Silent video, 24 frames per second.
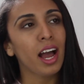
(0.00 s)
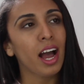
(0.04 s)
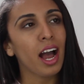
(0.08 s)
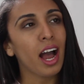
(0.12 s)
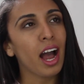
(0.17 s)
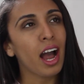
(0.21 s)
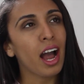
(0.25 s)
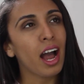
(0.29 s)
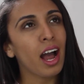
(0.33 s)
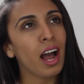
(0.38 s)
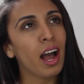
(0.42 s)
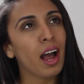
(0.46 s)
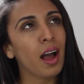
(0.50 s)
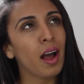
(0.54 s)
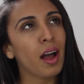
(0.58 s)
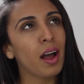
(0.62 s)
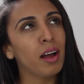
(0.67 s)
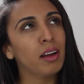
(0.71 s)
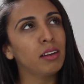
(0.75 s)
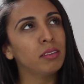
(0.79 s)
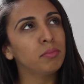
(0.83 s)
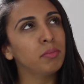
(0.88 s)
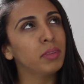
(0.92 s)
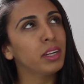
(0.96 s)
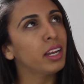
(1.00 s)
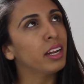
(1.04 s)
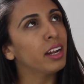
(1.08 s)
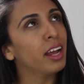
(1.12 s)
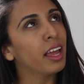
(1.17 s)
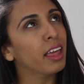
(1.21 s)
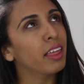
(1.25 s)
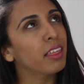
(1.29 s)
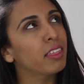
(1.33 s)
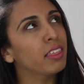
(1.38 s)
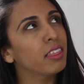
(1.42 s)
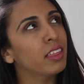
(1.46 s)
And
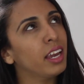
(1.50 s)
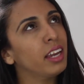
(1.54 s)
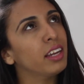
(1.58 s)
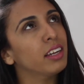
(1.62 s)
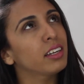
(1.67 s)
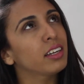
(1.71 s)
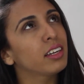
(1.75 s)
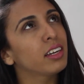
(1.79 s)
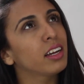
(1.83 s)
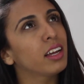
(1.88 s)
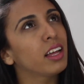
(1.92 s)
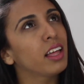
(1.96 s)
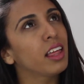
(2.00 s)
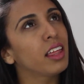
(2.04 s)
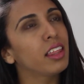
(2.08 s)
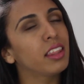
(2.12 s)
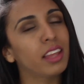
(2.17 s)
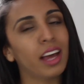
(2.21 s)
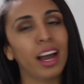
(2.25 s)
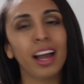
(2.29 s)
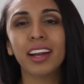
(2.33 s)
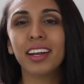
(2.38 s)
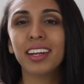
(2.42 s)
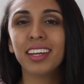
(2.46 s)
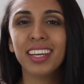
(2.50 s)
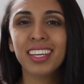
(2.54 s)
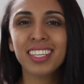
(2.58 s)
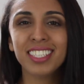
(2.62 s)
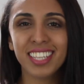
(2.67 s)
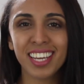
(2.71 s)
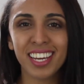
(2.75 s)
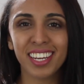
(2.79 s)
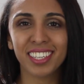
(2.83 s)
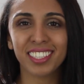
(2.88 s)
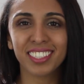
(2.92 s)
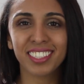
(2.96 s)
I think that
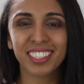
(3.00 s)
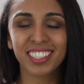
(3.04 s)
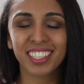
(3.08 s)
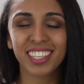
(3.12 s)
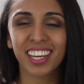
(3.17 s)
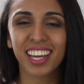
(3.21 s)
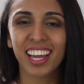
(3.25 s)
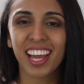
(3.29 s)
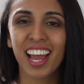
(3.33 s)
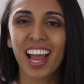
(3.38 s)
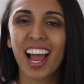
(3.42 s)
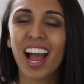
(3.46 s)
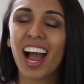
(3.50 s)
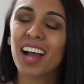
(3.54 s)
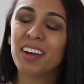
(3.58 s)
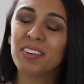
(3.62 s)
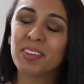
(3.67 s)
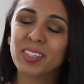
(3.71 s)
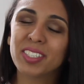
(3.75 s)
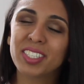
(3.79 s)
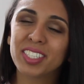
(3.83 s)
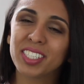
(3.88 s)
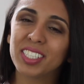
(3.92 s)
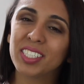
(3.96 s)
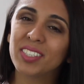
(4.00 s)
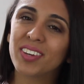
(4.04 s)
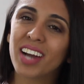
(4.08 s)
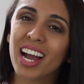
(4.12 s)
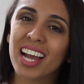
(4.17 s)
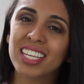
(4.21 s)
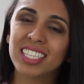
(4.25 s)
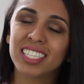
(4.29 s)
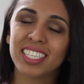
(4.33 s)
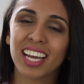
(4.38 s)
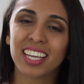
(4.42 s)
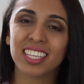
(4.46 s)
is it. I will see you
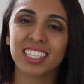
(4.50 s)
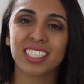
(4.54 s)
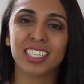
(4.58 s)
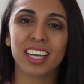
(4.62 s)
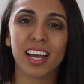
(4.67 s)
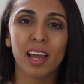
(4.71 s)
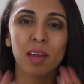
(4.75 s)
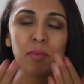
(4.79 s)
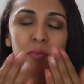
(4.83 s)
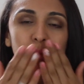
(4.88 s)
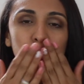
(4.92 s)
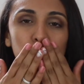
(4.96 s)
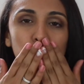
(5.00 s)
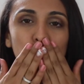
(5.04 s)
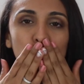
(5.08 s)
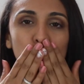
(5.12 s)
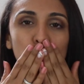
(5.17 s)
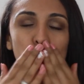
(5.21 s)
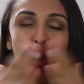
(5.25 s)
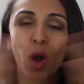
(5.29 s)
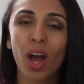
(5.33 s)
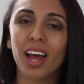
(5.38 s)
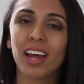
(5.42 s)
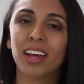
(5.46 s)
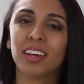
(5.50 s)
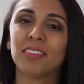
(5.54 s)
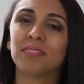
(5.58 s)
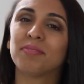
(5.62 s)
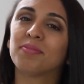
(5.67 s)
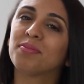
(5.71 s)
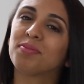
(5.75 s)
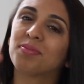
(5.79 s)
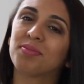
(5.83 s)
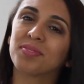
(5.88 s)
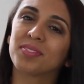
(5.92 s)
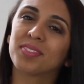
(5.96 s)
guys next time. Mwah!
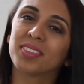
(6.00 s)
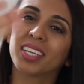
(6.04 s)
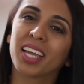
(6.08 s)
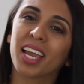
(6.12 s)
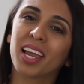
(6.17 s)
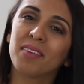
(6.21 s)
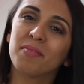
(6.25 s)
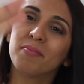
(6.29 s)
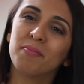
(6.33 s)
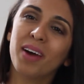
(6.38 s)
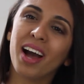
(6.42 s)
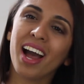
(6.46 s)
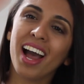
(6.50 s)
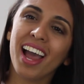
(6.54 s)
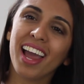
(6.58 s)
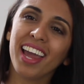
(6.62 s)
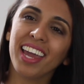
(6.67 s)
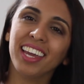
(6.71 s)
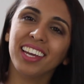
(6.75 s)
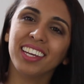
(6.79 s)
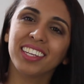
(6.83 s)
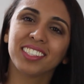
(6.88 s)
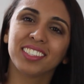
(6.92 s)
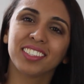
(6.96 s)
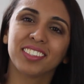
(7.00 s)
Bye!